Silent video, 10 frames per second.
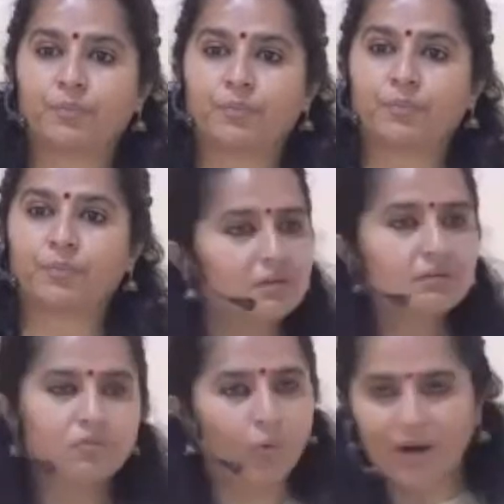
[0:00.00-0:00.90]
another
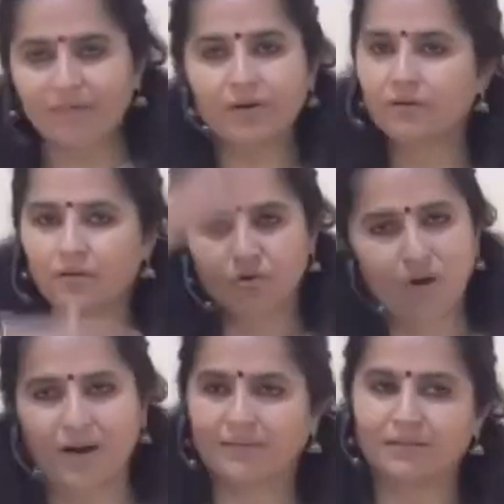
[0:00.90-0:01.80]
whatever, you know,
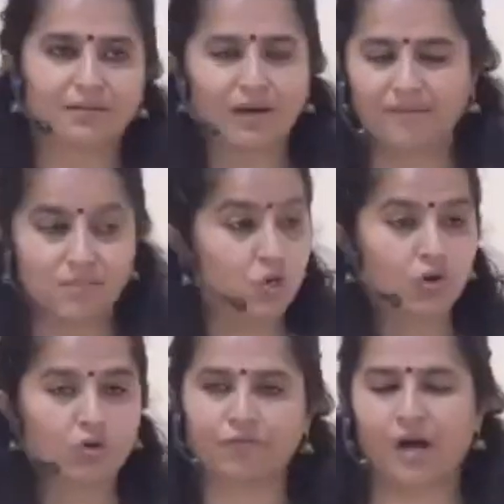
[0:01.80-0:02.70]
another, I've just
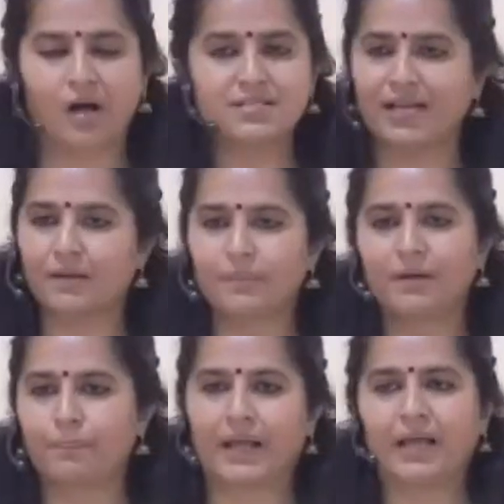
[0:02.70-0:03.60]
talked of cars, I can be a
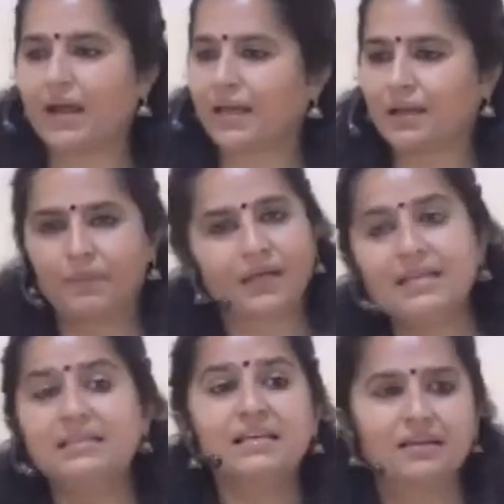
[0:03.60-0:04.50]
plane, I can be
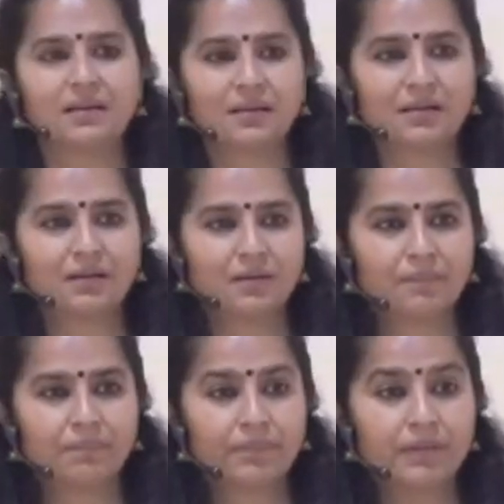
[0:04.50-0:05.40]
anything,
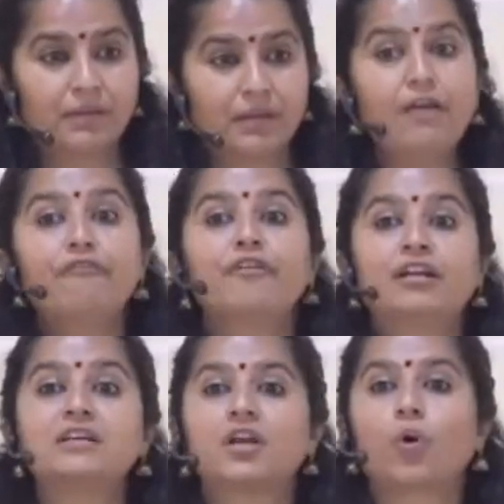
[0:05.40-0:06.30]
if it
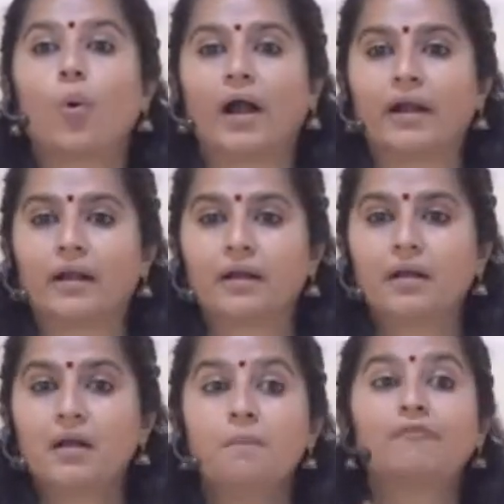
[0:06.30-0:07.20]
is required.
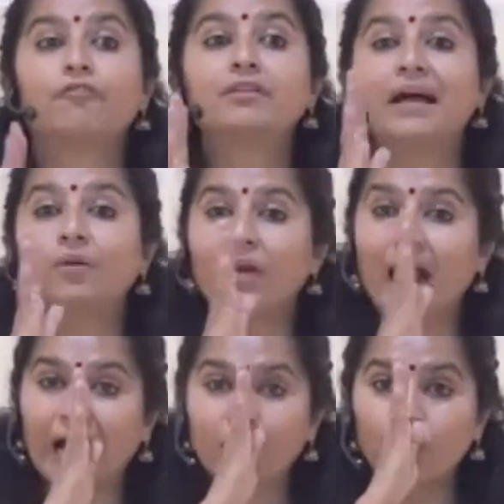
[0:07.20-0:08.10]
But for that one
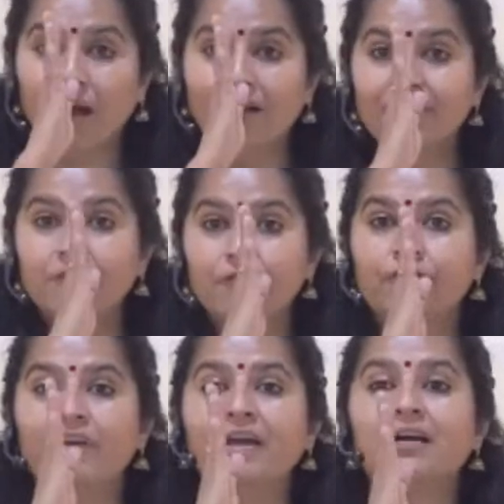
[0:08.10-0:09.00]
had to have that
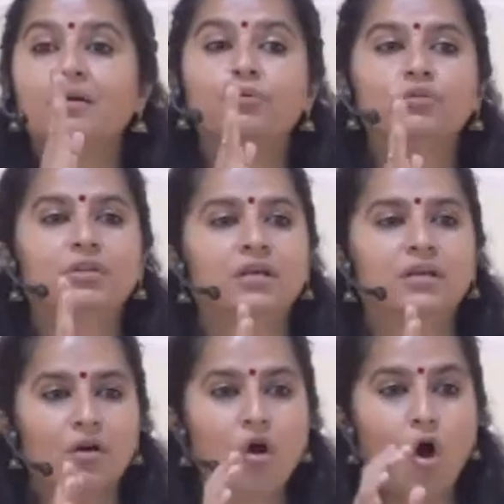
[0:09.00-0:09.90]
viveka
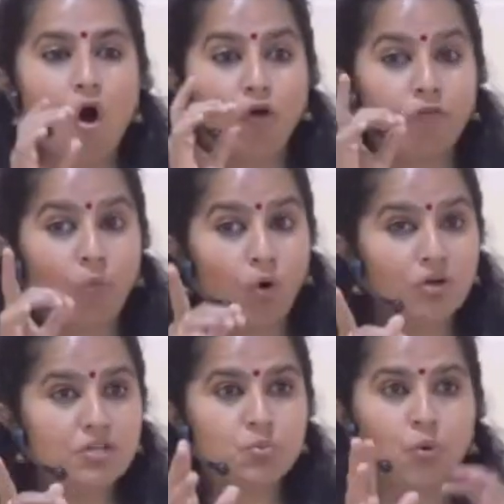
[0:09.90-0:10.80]
buddhi of
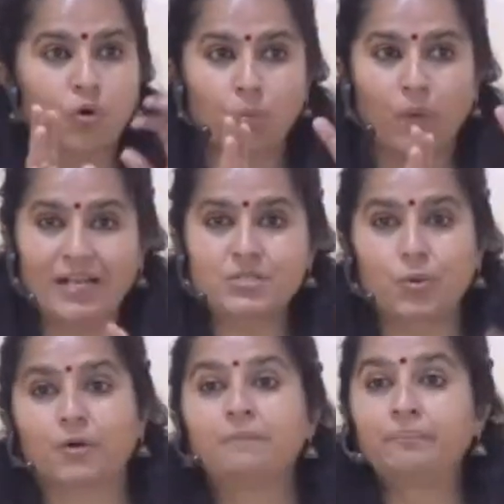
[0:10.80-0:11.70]
what is what, where is
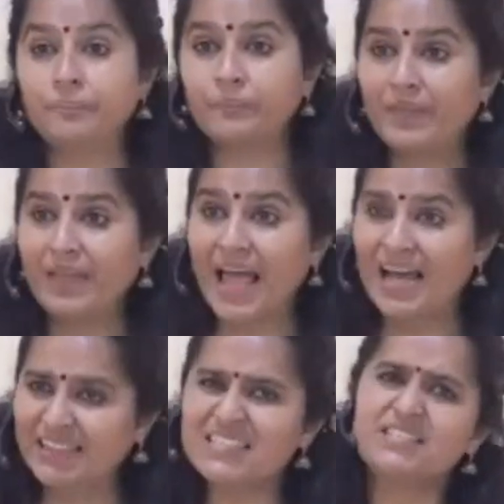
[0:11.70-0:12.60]
what.
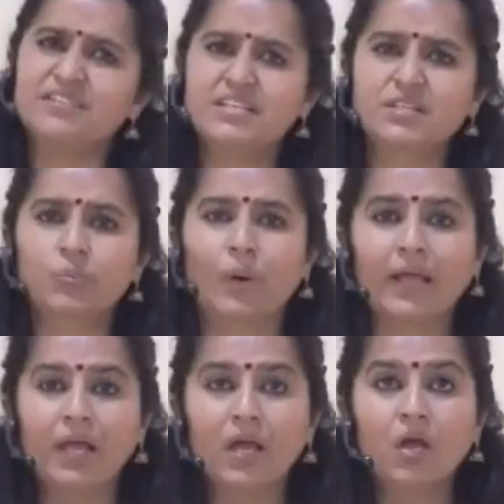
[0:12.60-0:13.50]
And that's the reason why